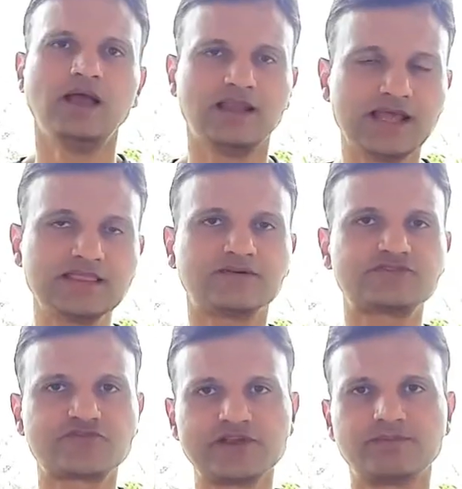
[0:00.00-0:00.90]
Length
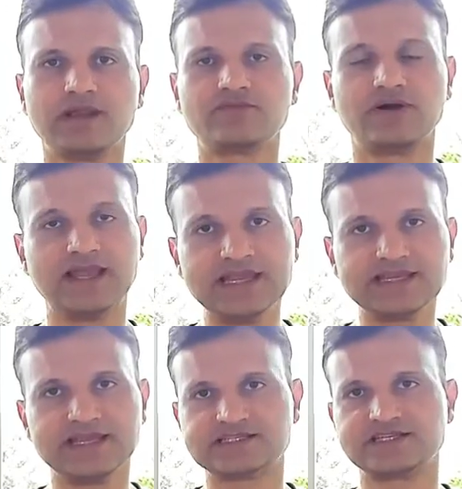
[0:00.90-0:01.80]
of treatment for
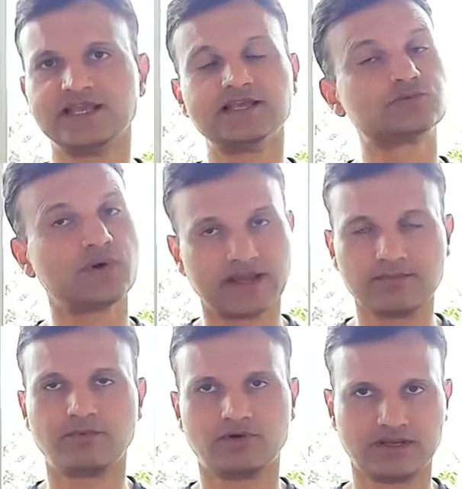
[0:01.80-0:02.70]
ADHD is very
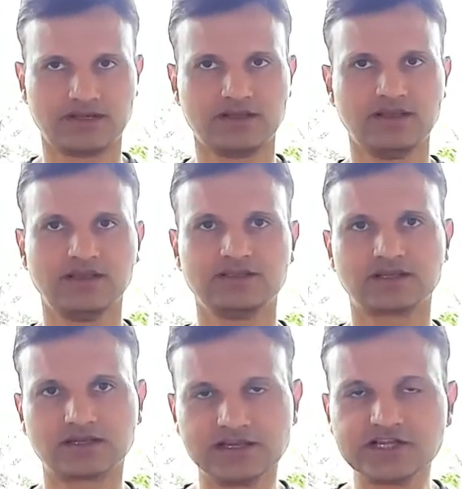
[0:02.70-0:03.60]
important.
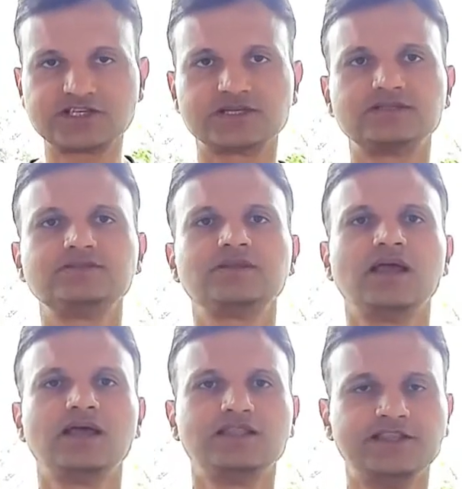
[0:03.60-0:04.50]
The clinician
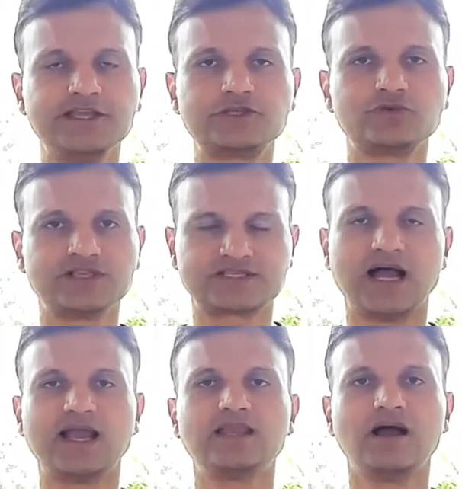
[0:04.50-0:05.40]
needs to
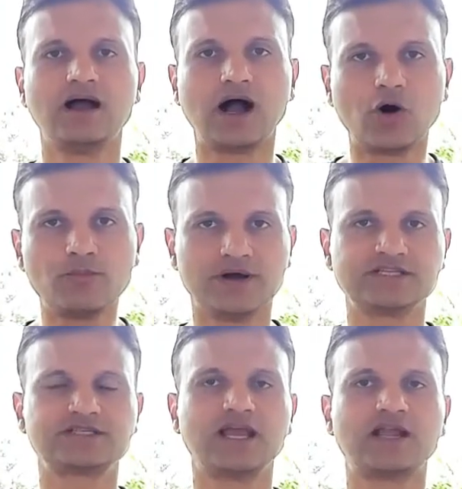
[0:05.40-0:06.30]
decide how
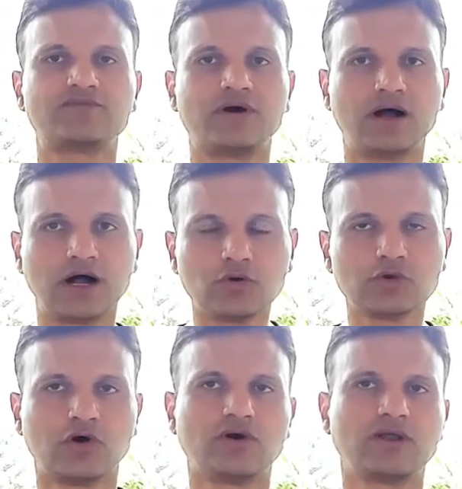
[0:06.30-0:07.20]
much and for how
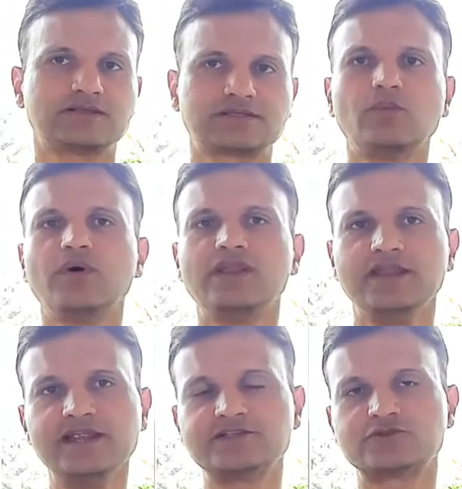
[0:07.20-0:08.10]
long someone
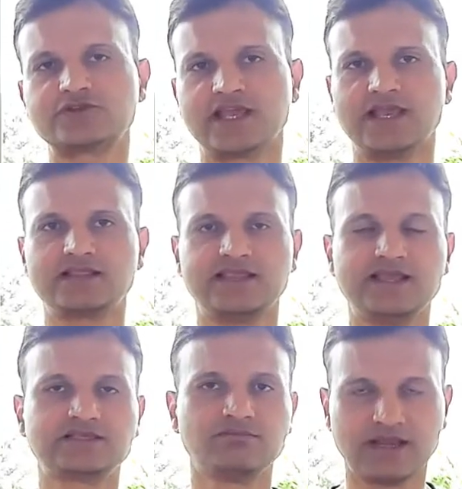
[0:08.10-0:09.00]
needs to take
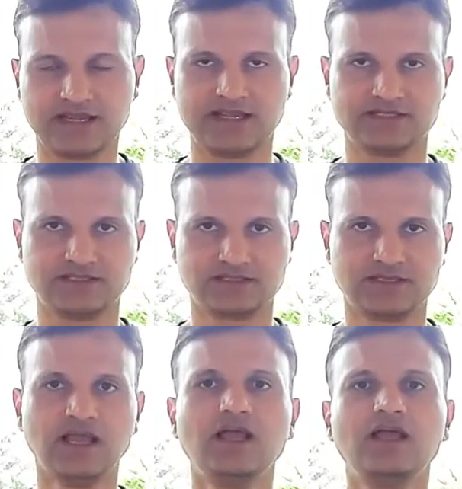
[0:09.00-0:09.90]
these medications.
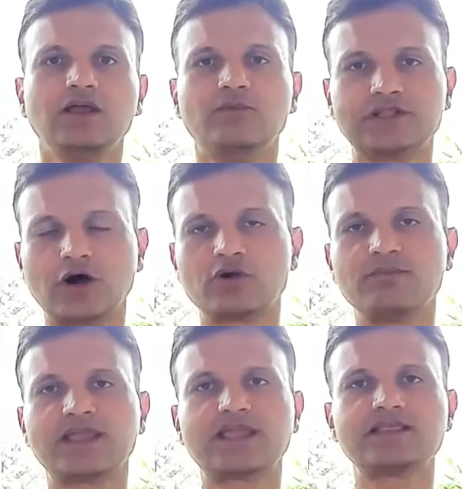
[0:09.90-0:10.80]
Without
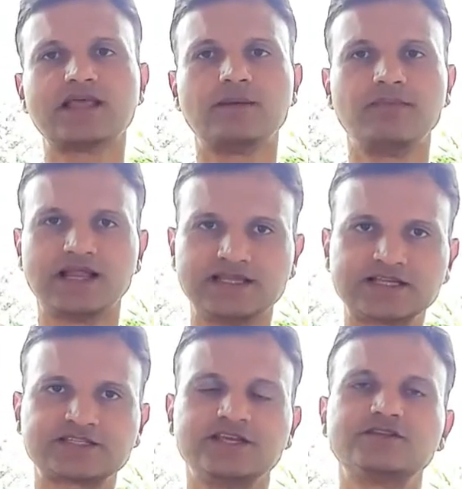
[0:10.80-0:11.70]
making them
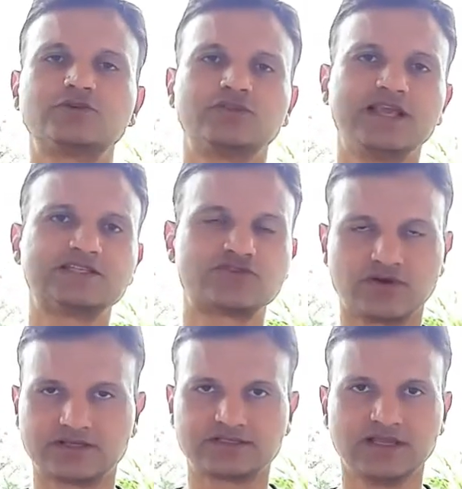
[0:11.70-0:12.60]
addicted to these
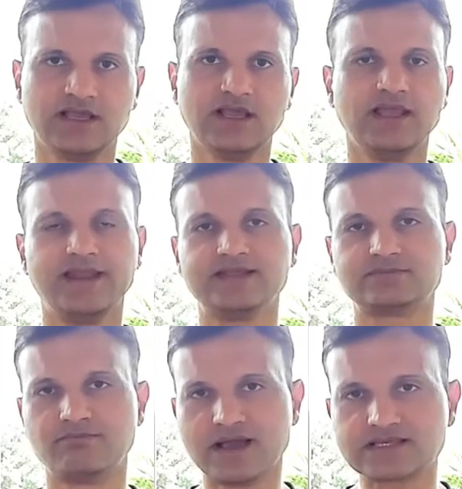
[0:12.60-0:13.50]
drugs, it is
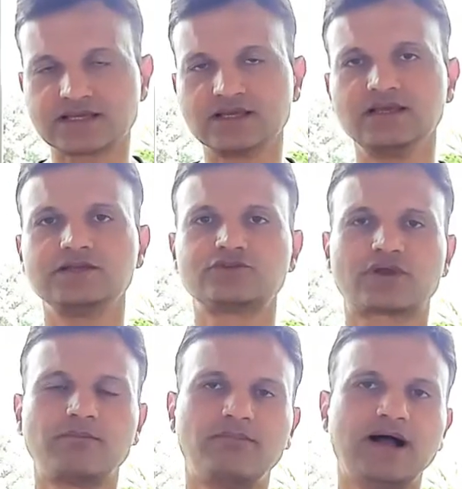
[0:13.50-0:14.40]
better to
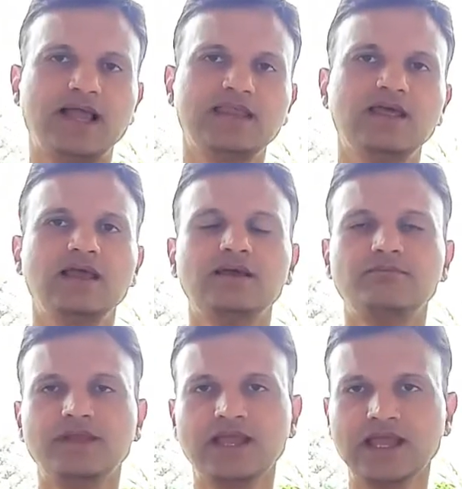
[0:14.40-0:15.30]
combine
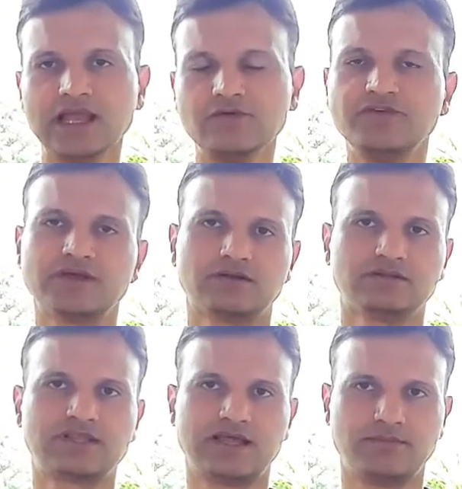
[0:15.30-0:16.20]

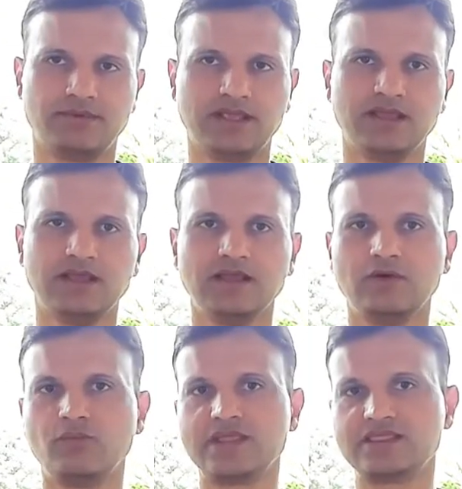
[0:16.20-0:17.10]
behavioral therapy
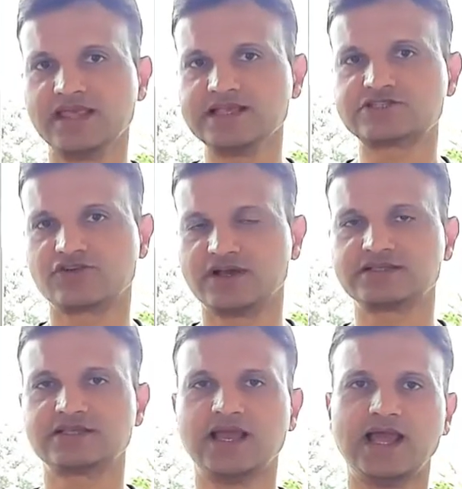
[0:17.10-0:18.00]
with these
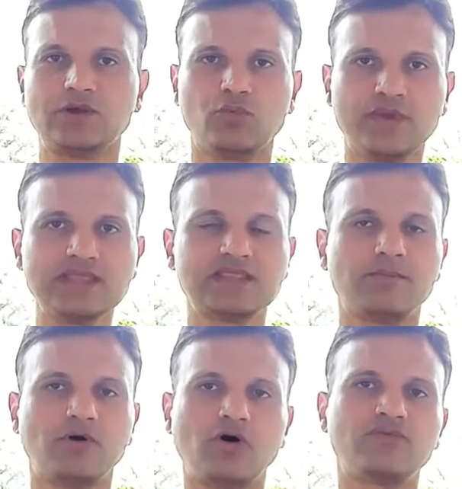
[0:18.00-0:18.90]
drugs and wean
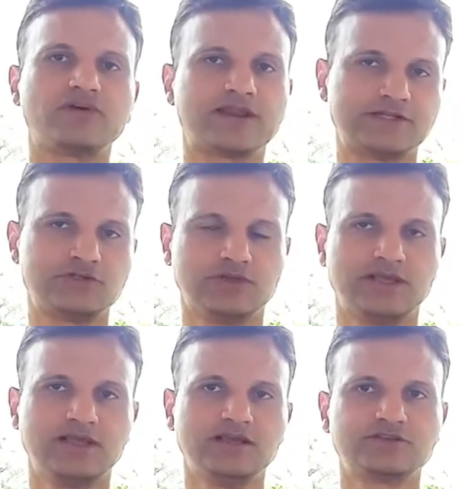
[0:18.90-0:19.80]
them off
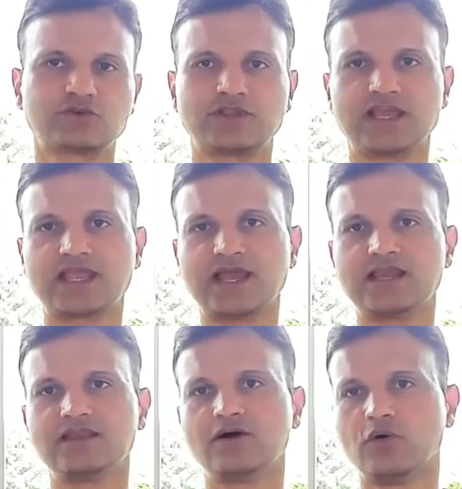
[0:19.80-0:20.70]
gradually, so they
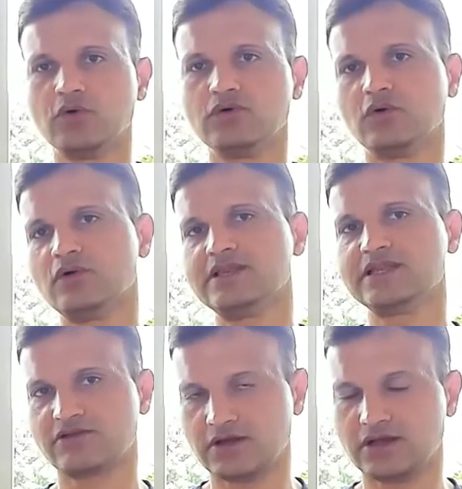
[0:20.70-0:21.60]
can only
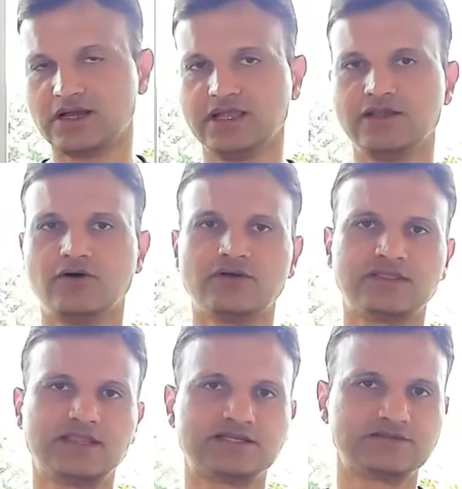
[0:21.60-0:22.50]
rely
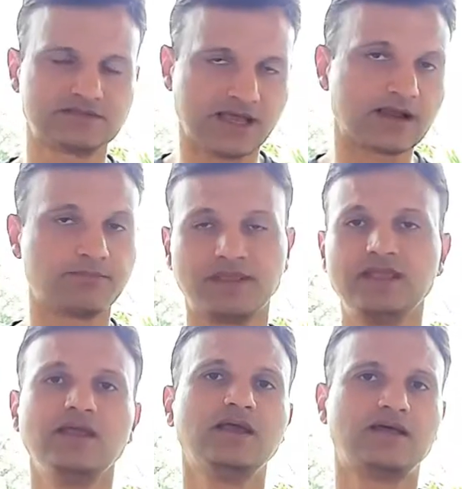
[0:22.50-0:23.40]
on the
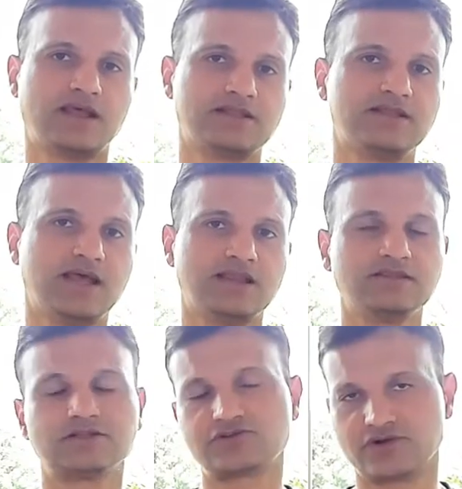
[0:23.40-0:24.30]
therapy rather
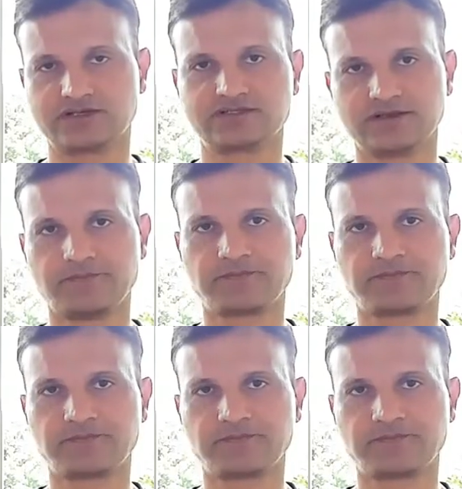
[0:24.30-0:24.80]
than the drugs.